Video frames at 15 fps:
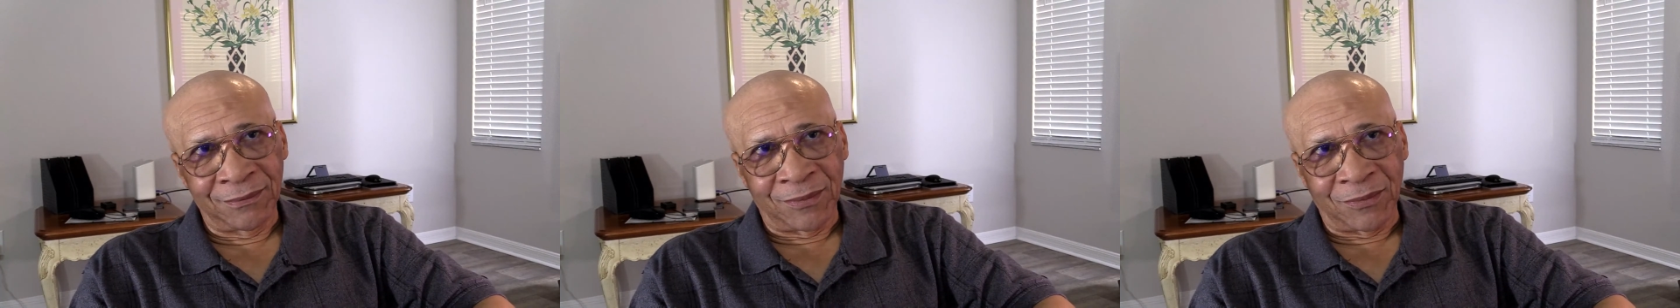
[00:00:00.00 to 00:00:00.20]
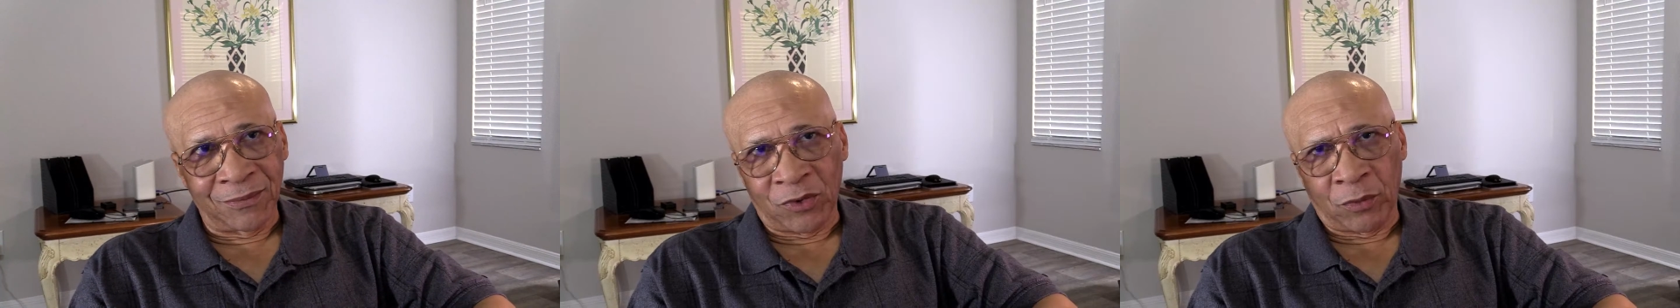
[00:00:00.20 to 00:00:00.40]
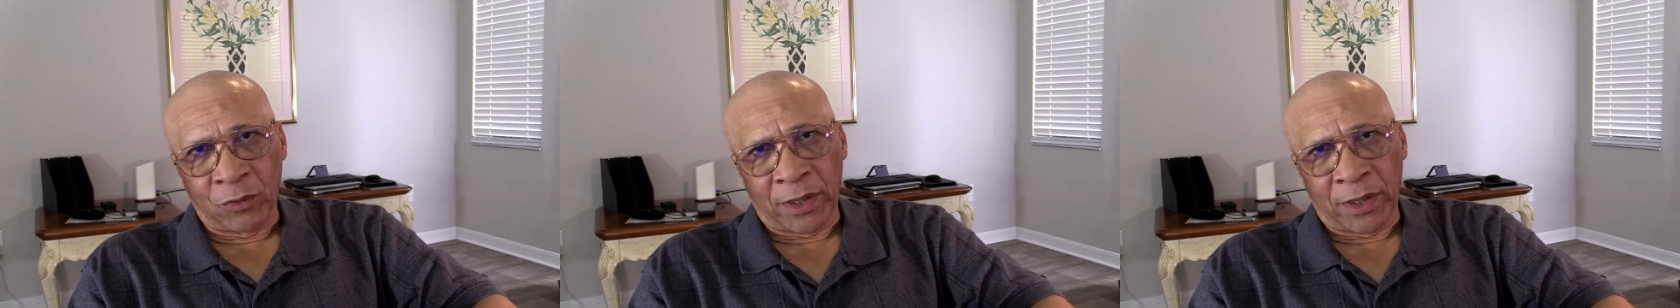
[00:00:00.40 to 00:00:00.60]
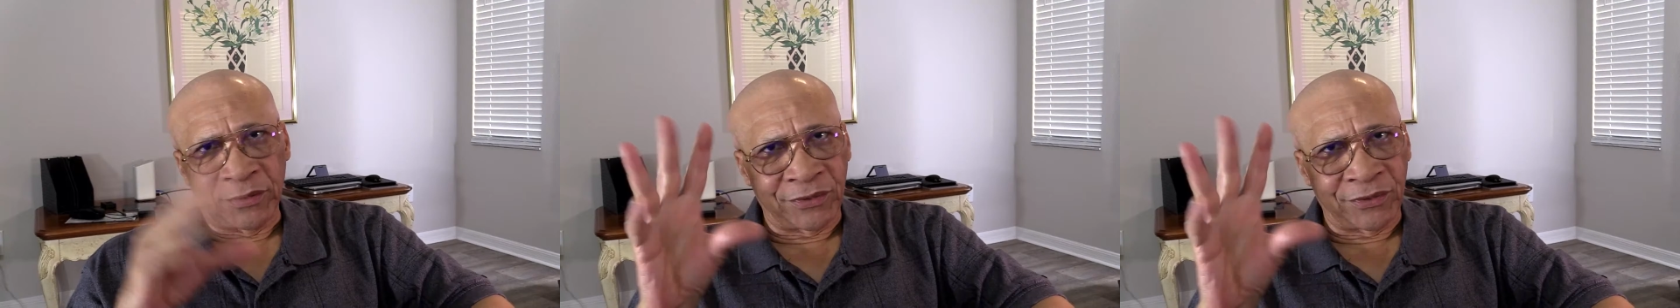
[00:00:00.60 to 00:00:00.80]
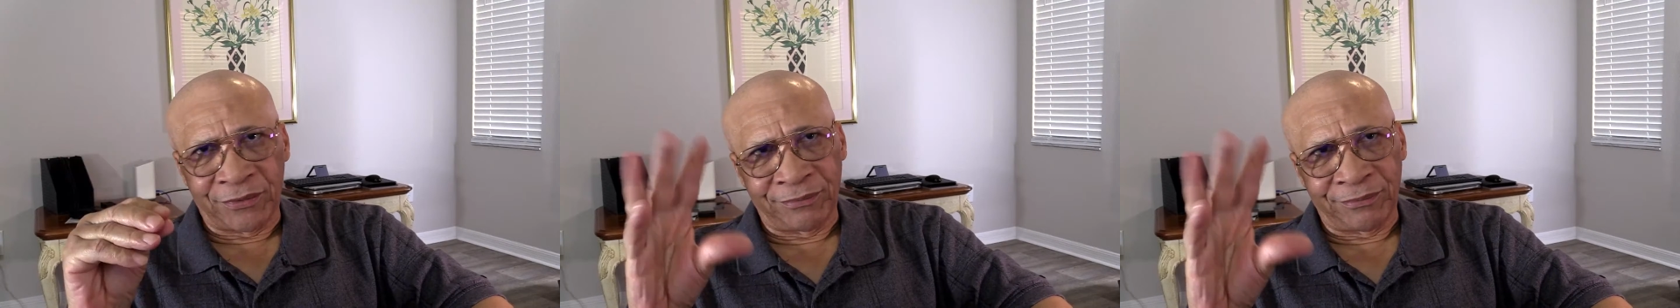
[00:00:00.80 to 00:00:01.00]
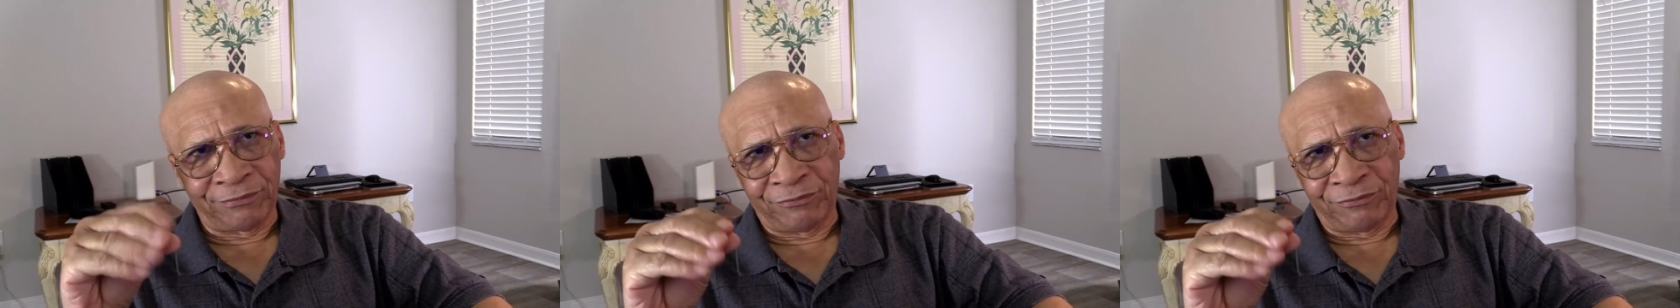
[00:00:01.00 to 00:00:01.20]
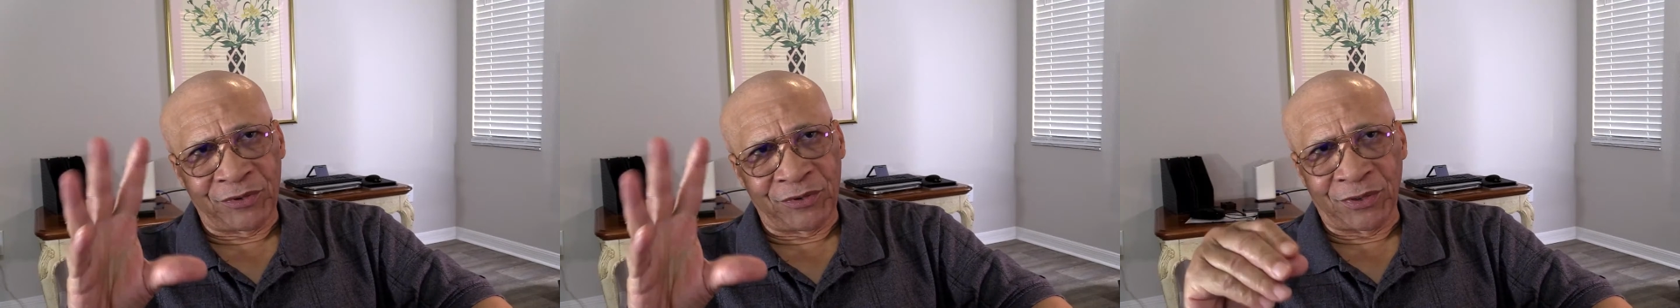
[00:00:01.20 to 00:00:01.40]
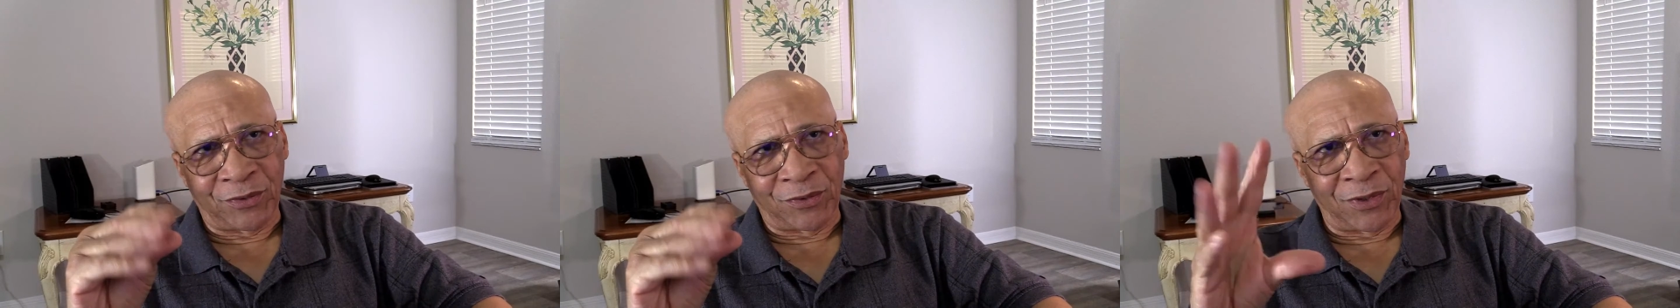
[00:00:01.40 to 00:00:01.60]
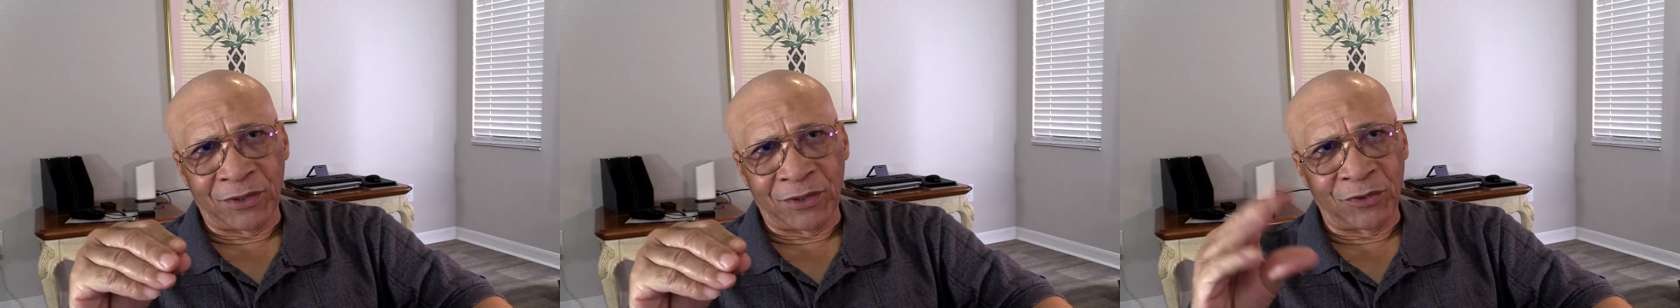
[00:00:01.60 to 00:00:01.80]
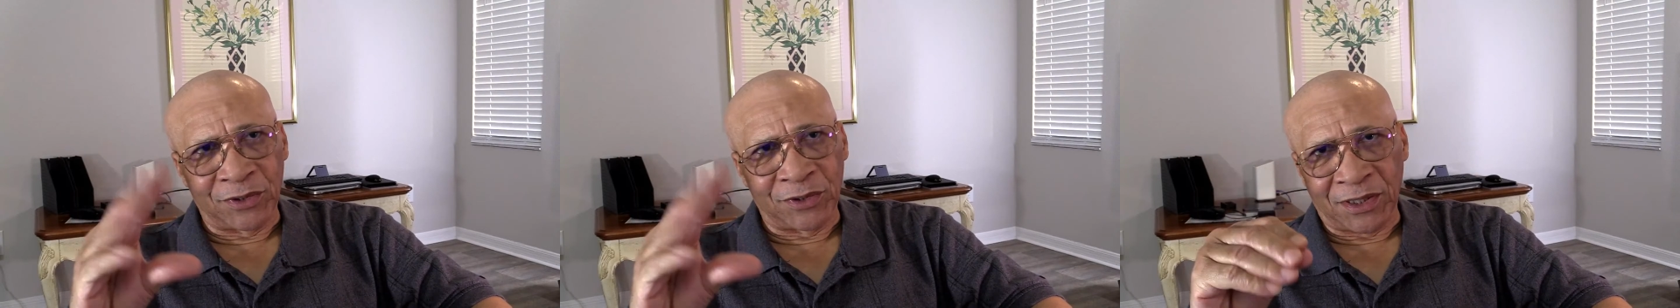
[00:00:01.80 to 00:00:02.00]
Otherwise, calling
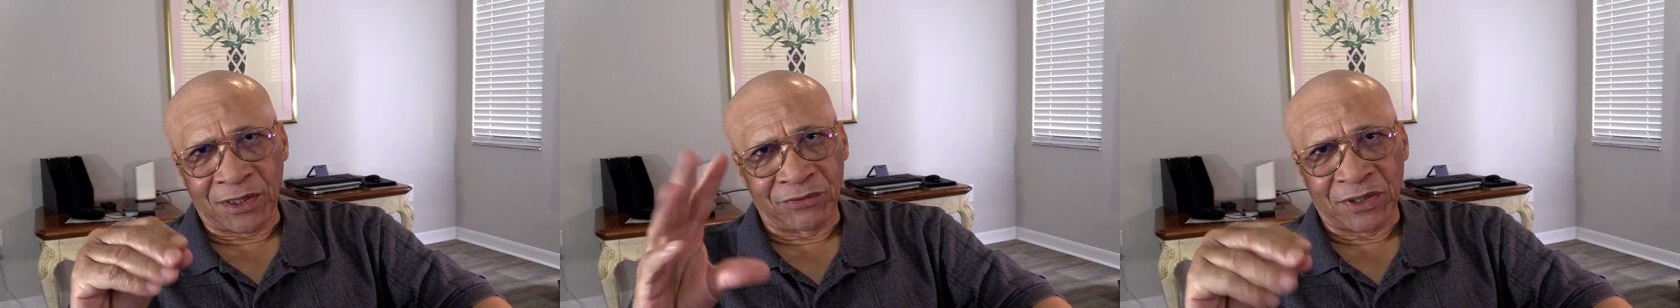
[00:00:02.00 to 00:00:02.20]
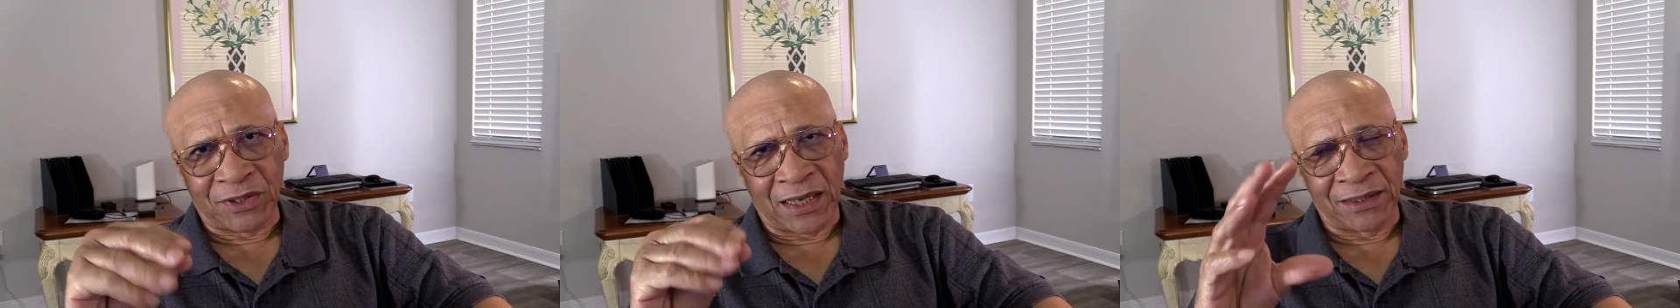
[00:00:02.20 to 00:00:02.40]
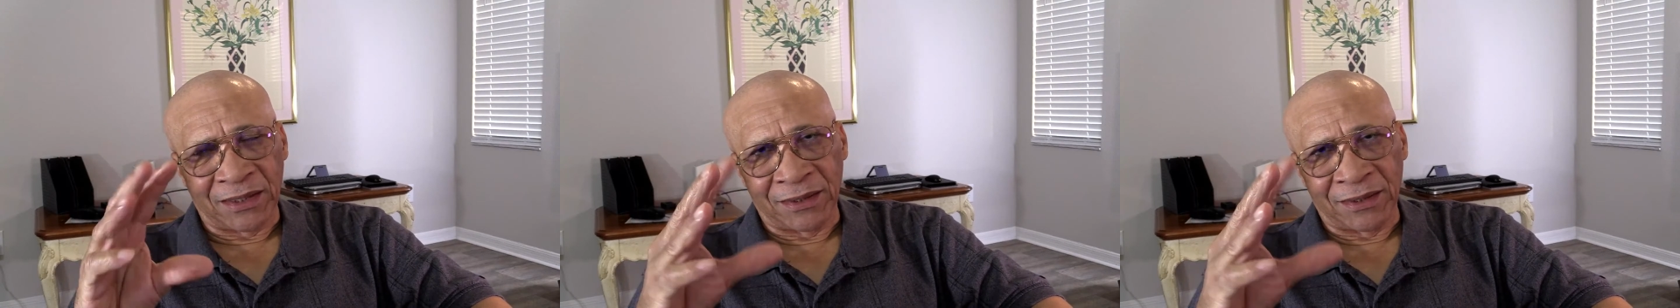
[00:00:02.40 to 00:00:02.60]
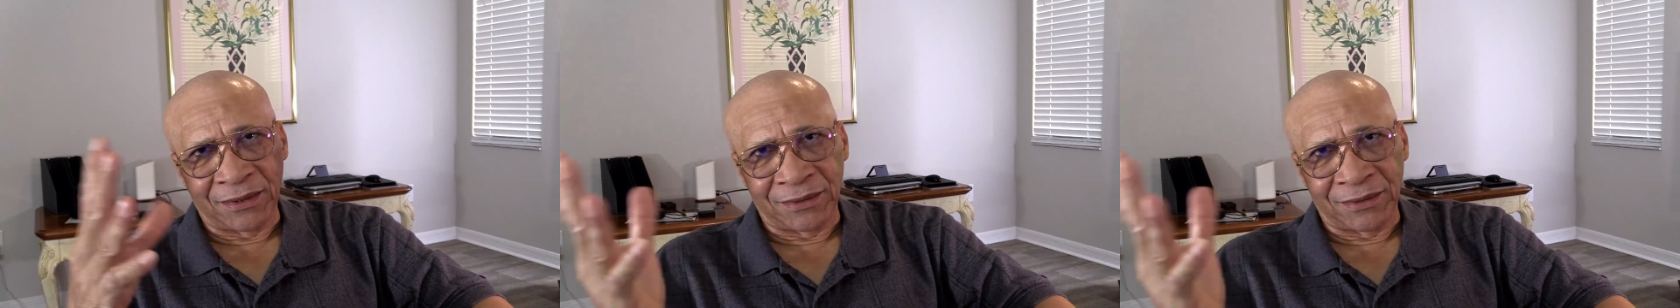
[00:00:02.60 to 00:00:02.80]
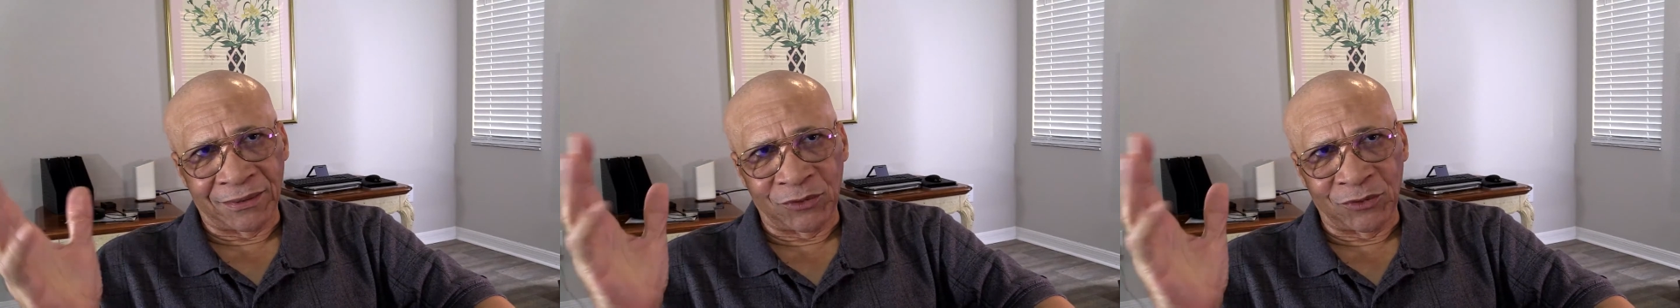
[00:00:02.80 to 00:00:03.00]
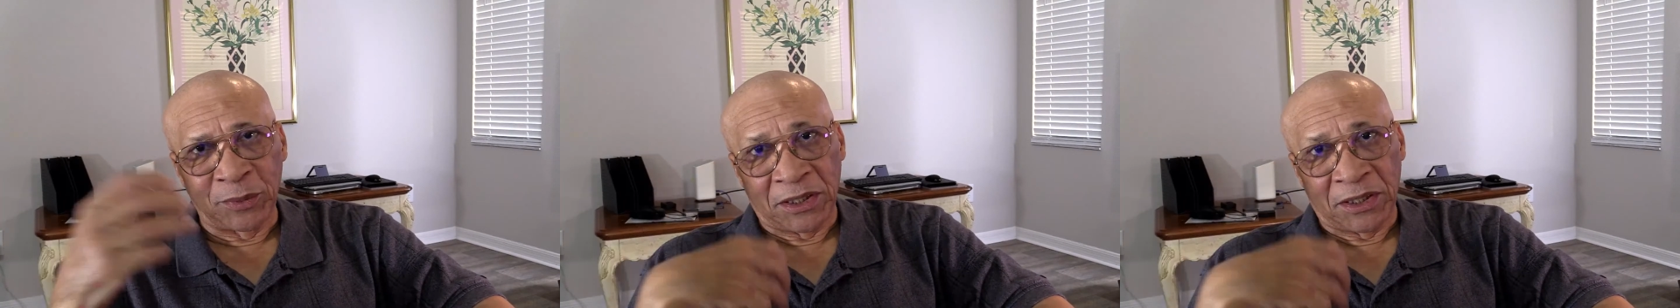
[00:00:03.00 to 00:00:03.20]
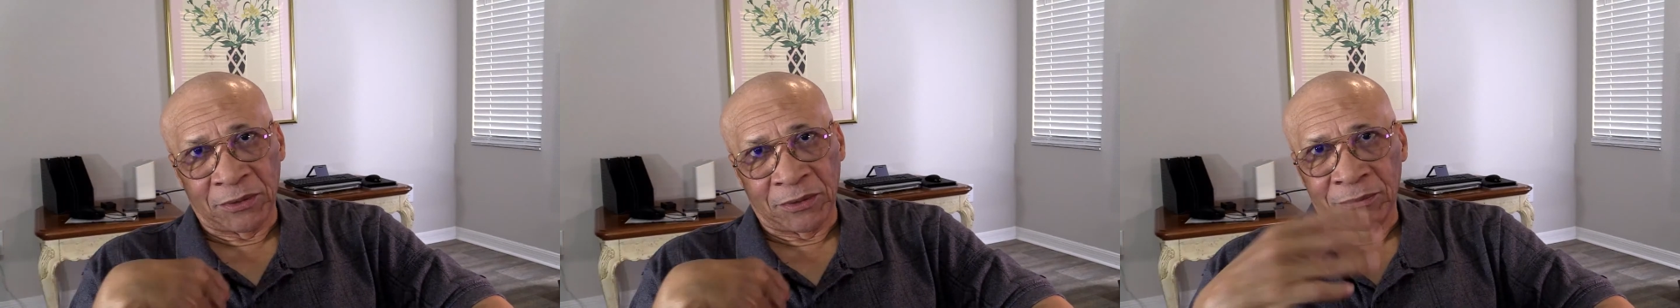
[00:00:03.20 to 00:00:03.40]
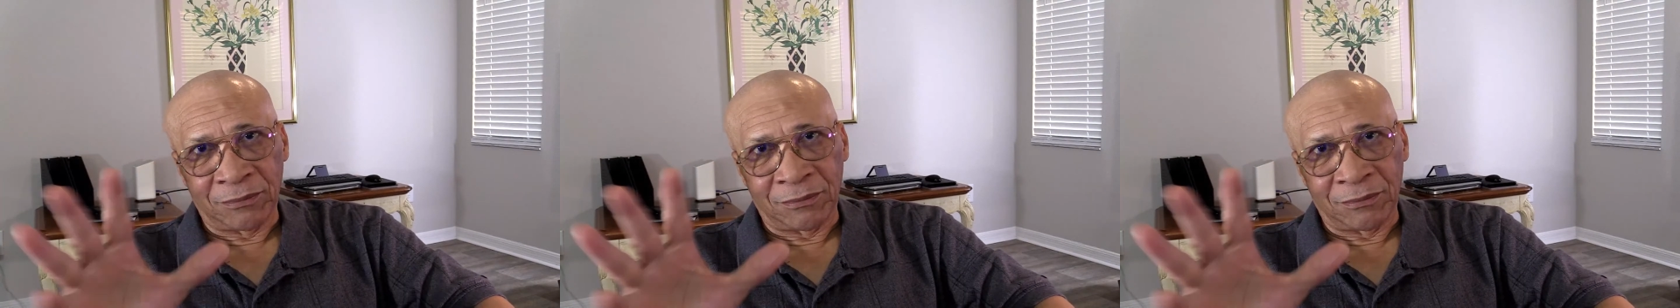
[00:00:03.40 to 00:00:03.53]
yourself psychic is, to me,